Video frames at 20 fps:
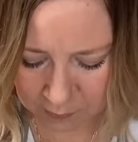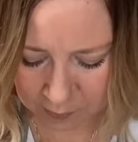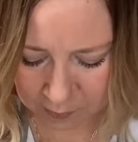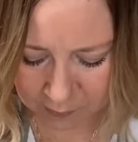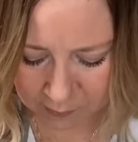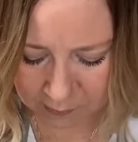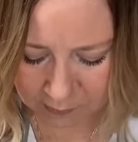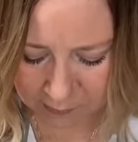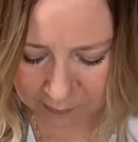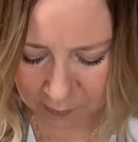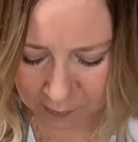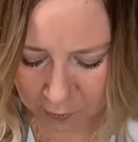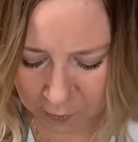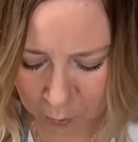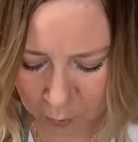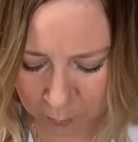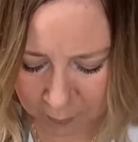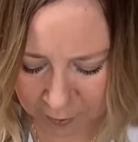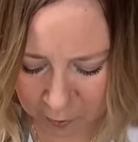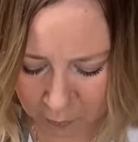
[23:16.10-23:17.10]
like
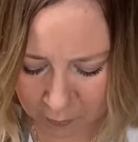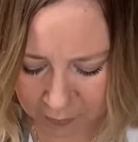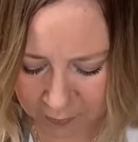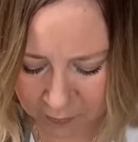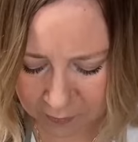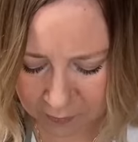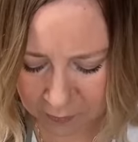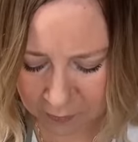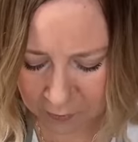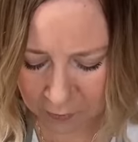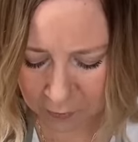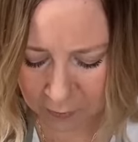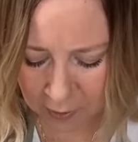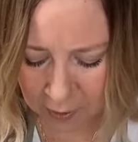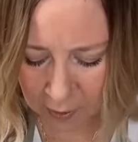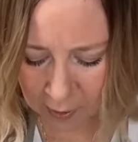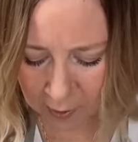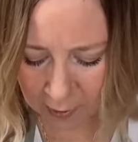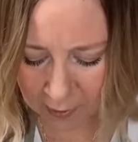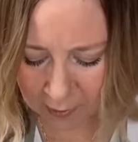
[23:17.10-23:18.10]
so, about right there.
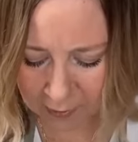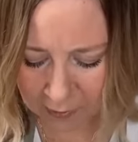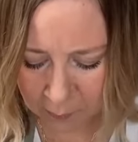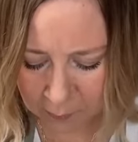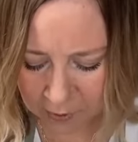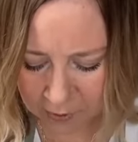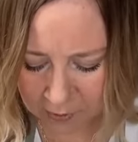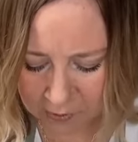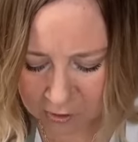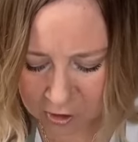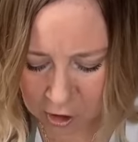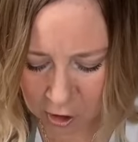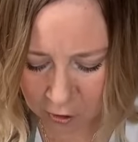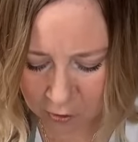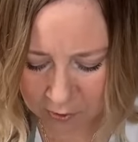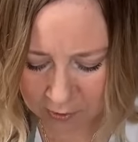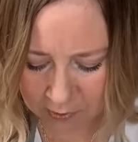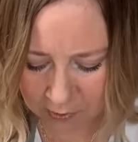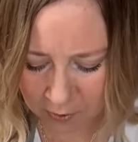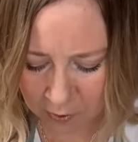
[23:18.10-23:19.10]
I am going to
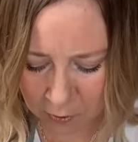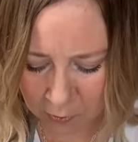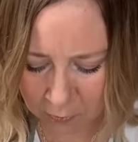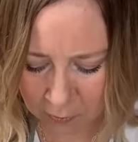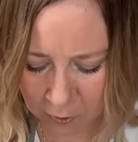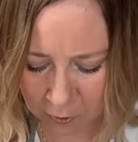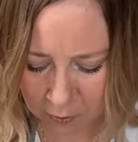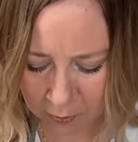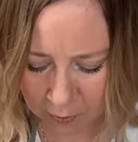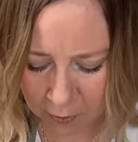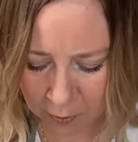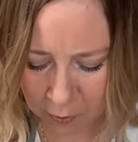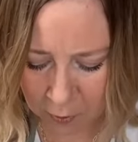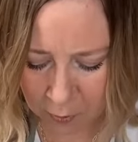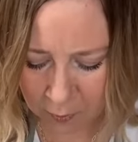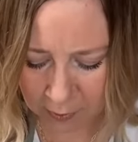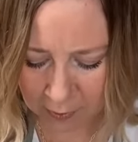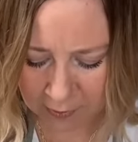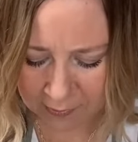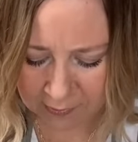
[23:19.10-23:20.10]
turn it over
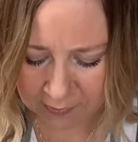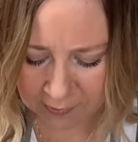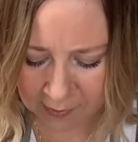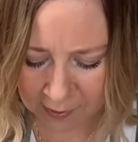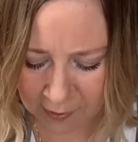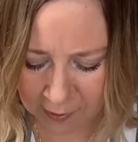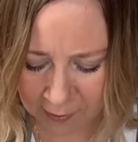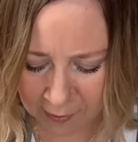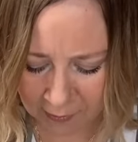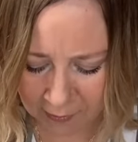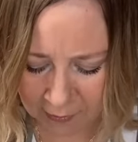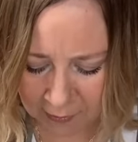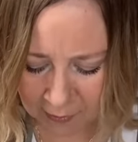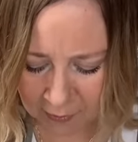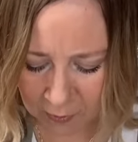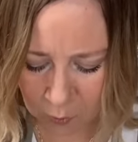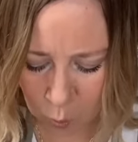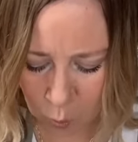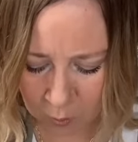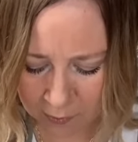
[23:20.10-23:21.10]
though and tie
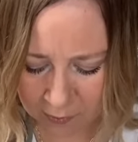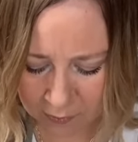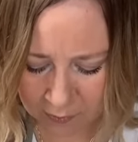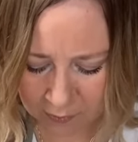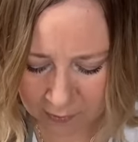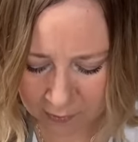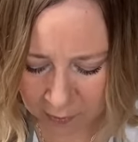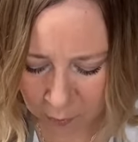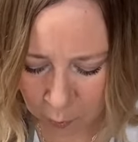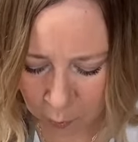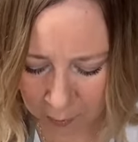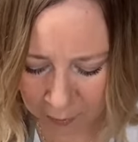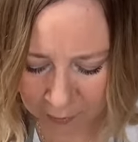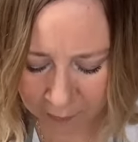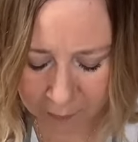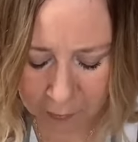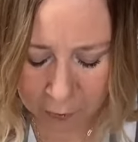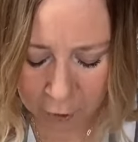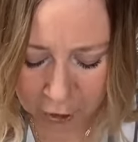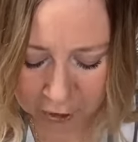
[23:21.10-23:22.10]
what, you know,
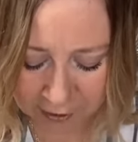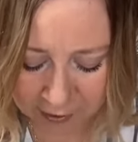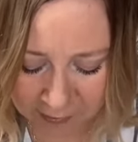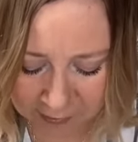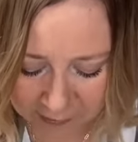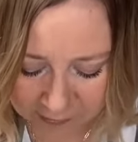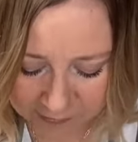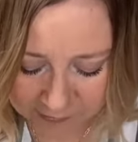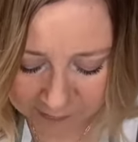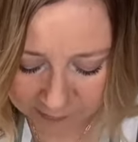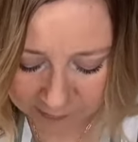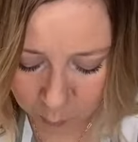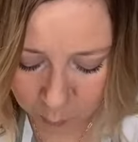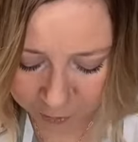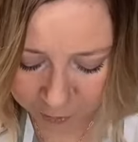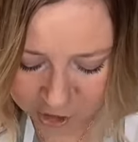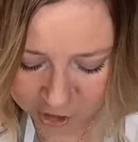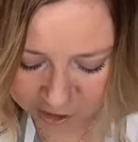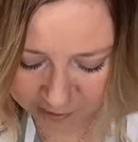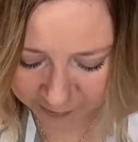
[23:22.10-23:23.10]
I'll look at it and see
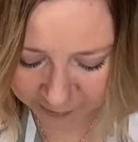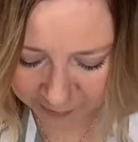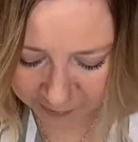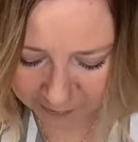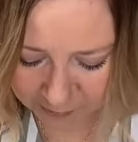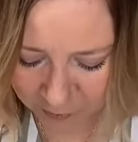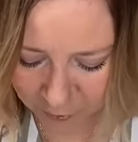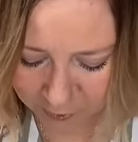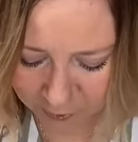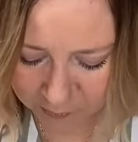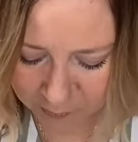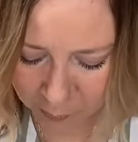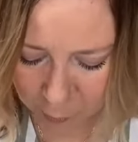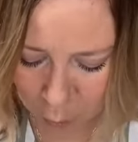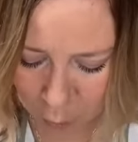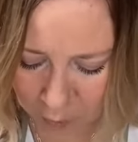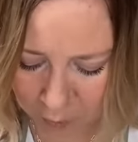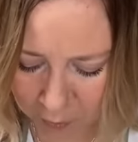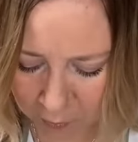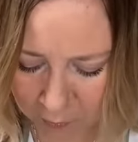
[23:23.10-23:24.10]
which side looks
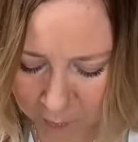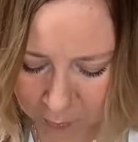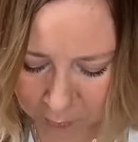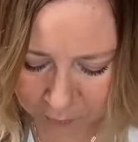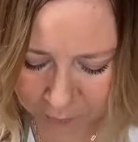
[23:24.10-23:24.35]
more,